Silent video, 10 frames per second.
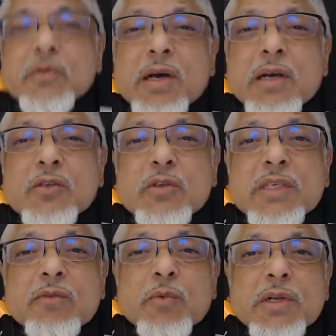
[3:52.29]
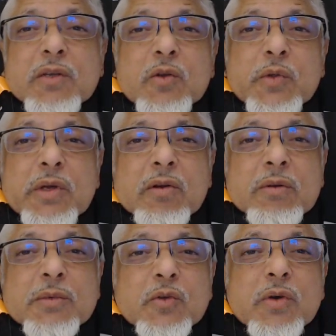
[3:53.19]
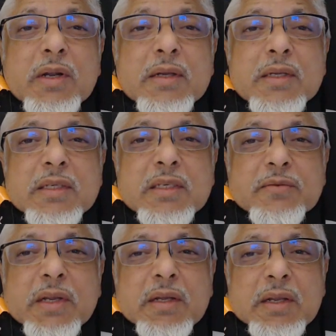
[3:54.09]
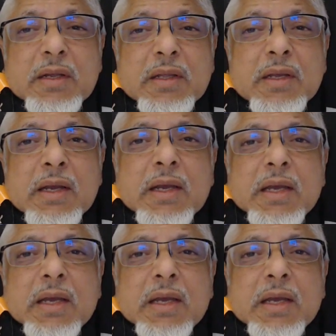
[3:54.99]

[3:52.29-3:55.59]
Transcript: So ask yourself, what are you doing wrong? Because the Quran tells us very clearly